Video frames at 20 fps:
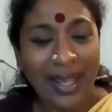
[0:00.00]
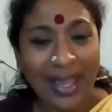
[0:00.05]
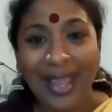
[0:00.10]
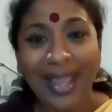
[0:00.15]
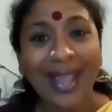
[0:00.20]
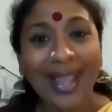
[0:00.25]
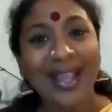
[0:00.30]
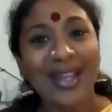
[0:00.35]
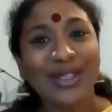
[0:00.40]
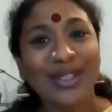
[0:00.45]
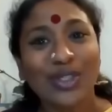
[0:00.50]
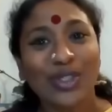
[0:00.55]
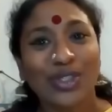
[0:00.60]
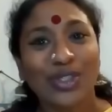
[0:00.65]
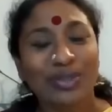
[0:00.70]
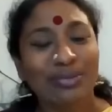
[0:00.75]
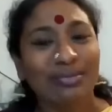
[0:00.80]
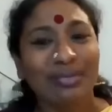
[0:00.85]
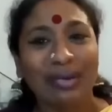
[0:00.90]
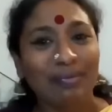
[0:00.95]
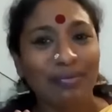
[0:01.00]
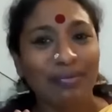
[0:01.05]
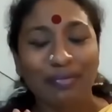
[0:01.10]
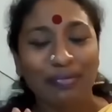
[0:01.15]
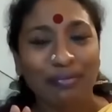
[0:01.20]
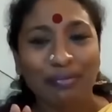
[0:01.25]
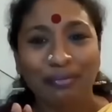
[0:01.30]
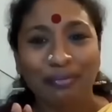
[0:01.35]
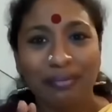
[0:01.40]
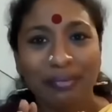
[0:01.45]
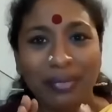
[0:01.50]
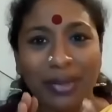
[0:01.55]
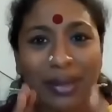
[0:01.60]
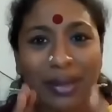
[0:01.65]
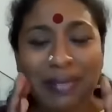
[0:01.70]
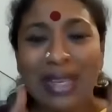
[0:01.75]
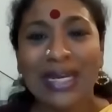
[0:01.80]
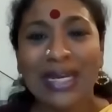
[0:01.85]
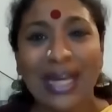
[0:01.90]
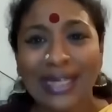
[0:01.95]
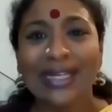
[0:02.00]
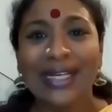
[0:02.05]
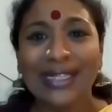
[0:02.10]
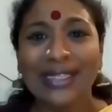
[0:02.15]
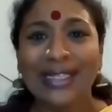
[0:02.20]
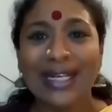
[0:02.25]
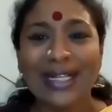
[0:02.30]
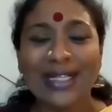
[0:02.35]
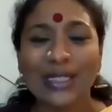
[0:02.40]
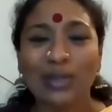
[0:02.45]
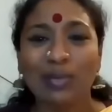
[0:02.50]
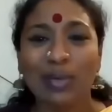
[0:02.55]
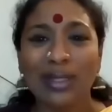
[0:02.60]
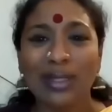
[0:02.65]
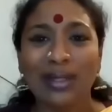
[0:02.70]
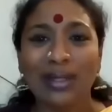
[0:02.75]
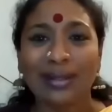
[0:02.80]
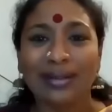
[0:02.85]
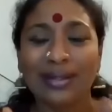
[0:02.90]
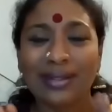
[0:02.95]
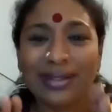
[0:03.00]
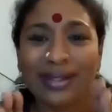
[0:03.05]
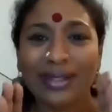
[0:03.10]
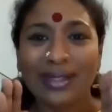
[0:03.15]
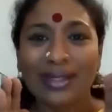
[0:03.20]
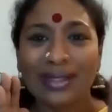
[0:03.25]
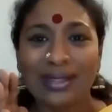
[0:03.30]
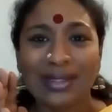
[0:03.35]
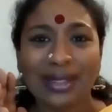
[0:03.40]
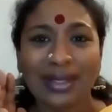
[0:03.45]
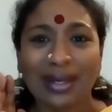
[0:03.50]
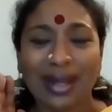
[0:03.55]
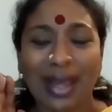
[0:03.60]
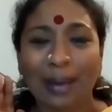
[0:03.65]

It immediately tells me that this is an